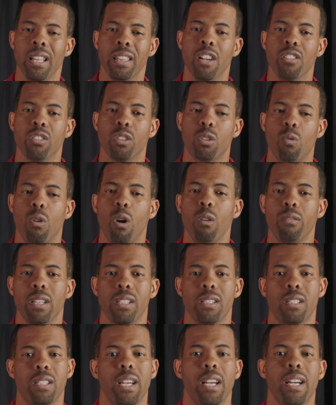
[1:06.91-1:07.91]
There's a quote
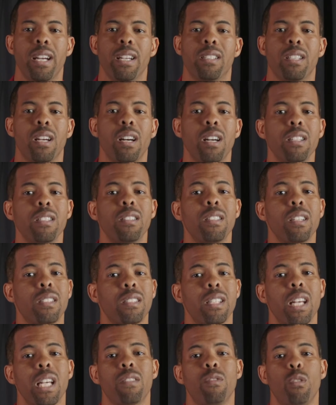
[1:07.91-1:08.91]
that says,
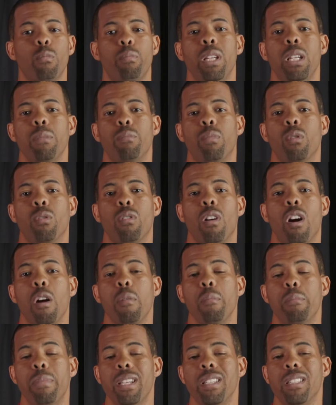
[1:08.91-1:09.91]
unsuccessful people
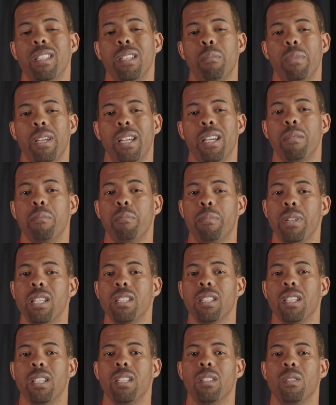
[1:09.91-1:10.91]
are busy being
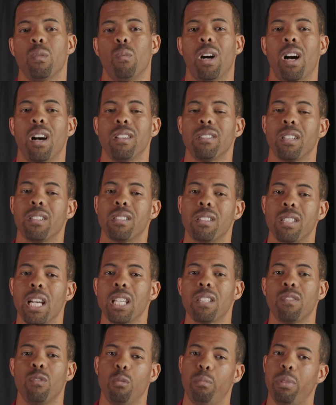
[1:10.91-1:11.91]
busy, while
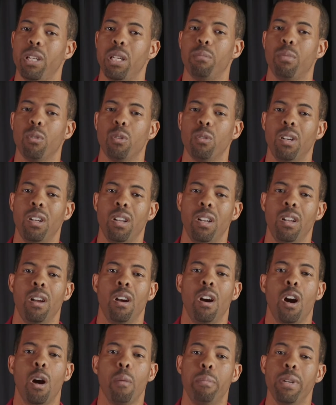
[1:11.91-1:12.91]
successful people
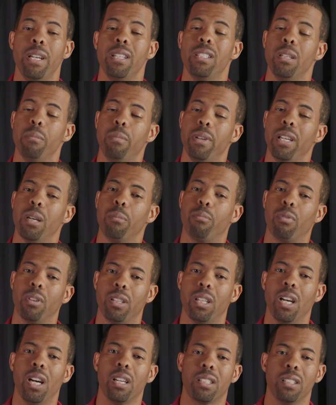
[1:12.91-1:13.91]
are busy being
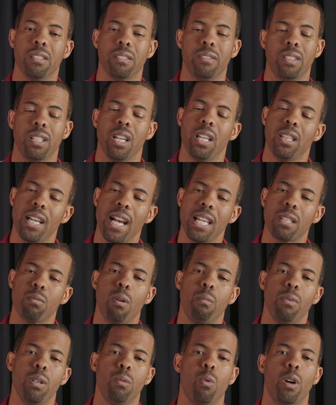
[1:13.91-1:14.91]
productive. And that's
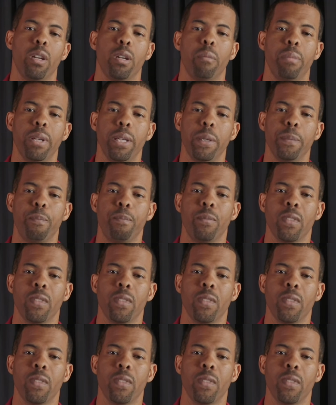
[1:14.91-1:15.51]
what we want to be.